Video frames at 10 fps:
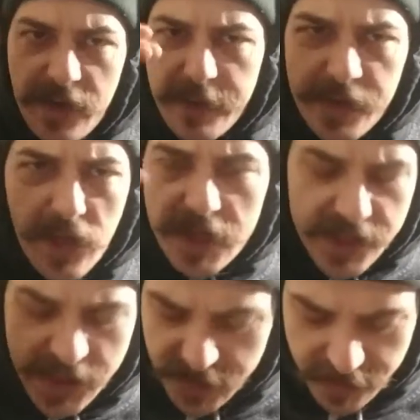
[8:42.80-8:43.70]
you need to be
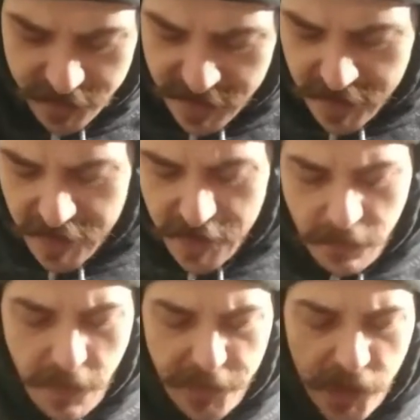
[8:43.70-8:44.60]
talking to.
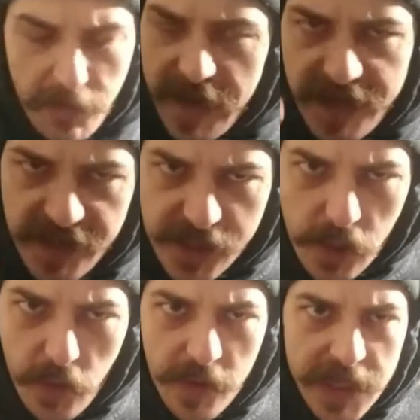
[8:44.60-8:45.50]
Whether you're making
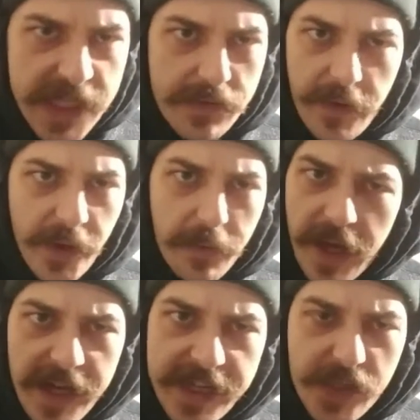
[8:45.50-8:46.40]
toys, whether you're
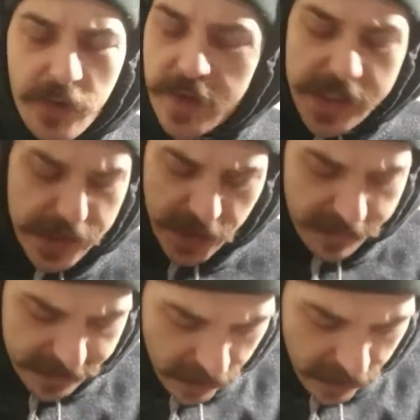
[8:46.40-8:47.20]
buying toys, you gotta